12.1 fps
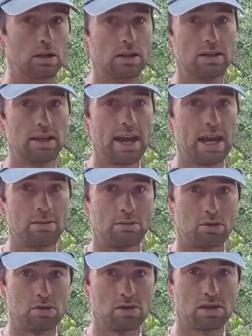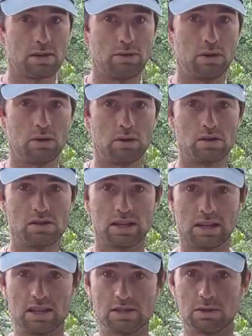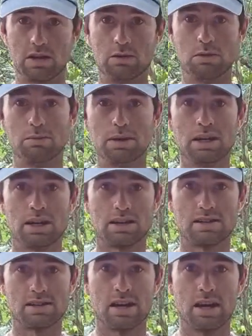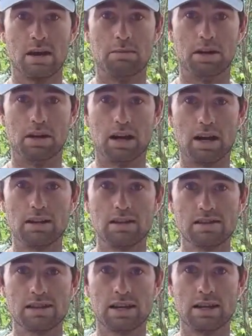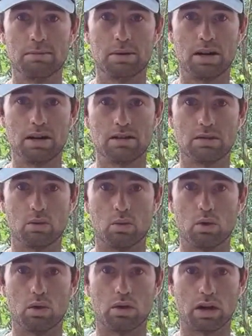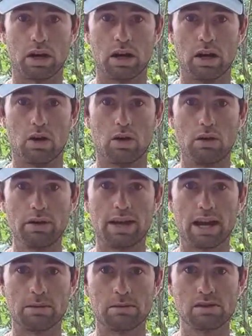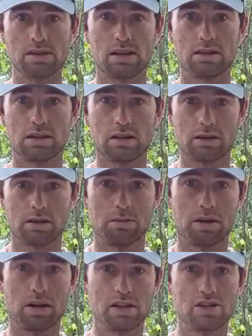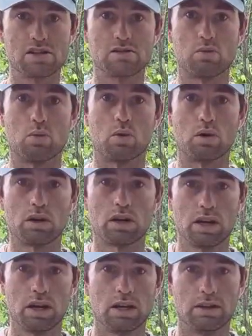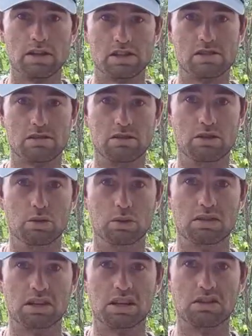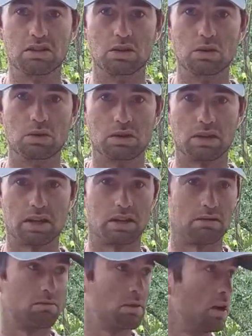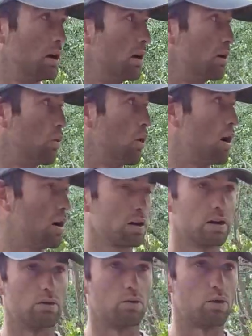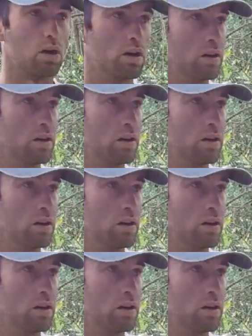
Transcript: Look at the animals if you don't understand this with human beings. But God designed the body to work. All the animals out there, their bodies just work. They just do what they do when they walk and